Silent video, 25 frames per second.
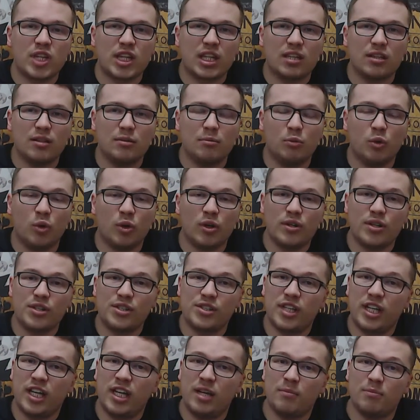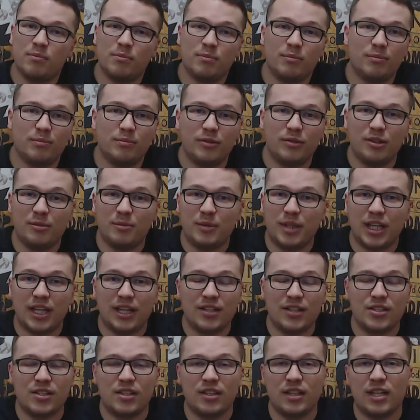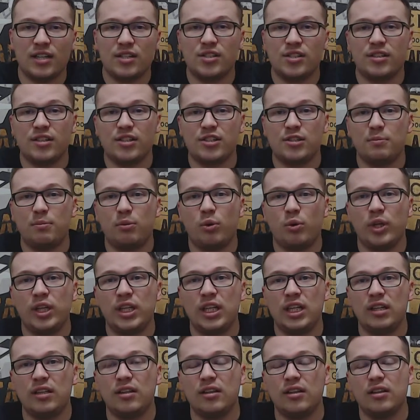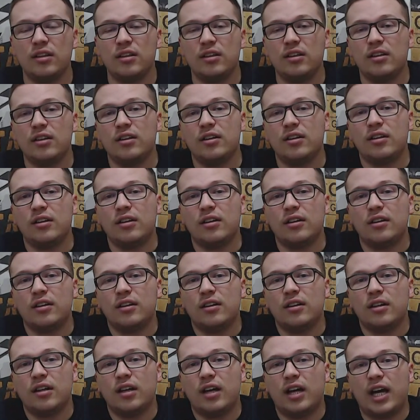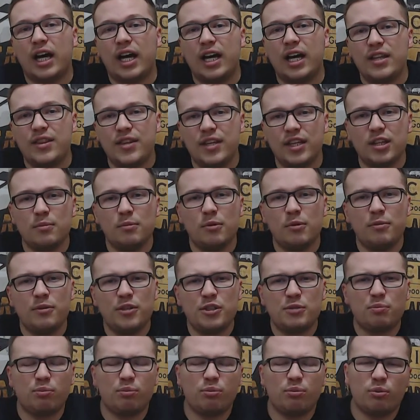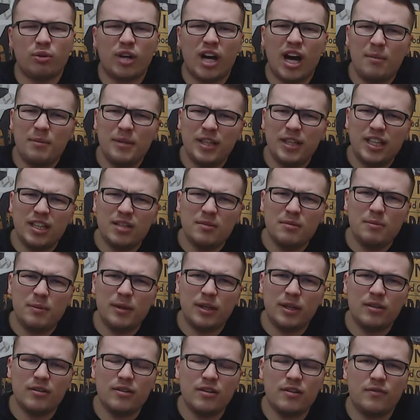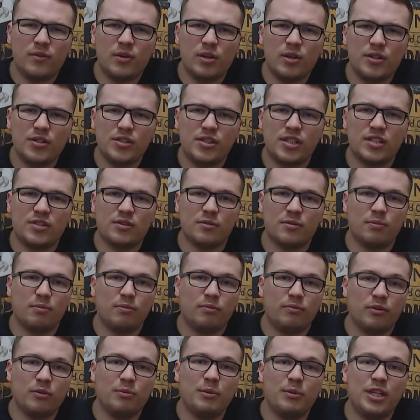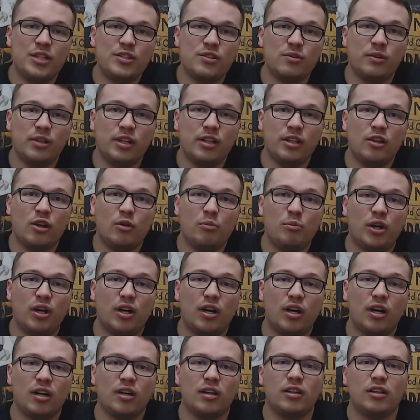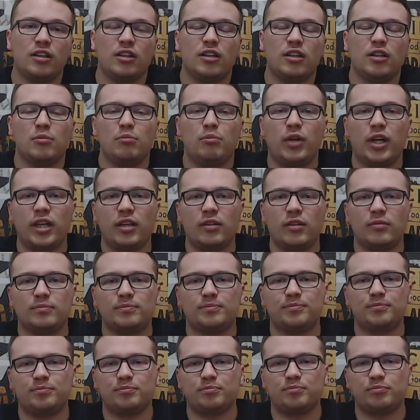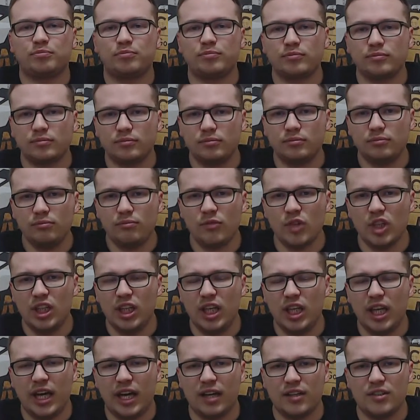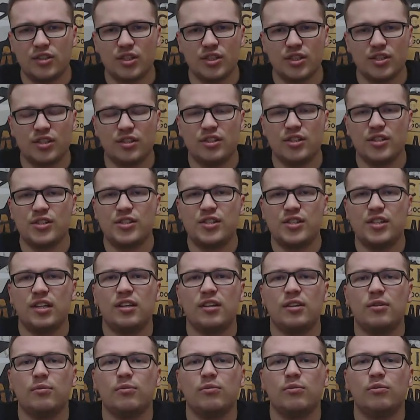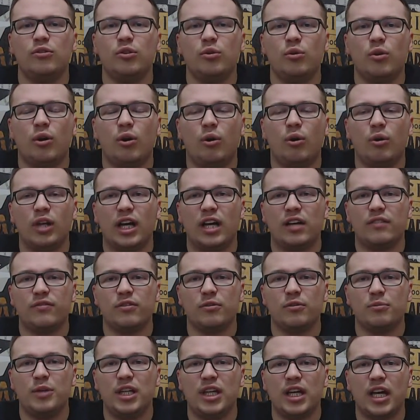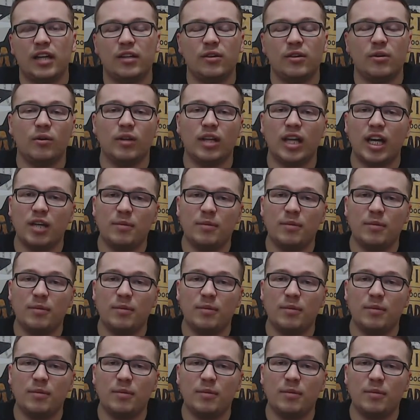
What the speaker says: more of the same, to be honest, and that's disappointing. I think the movie's probably going to be better than the first. For me, it's a really low bar, but yeah, just didn't do a whole lot for me. I know a lot of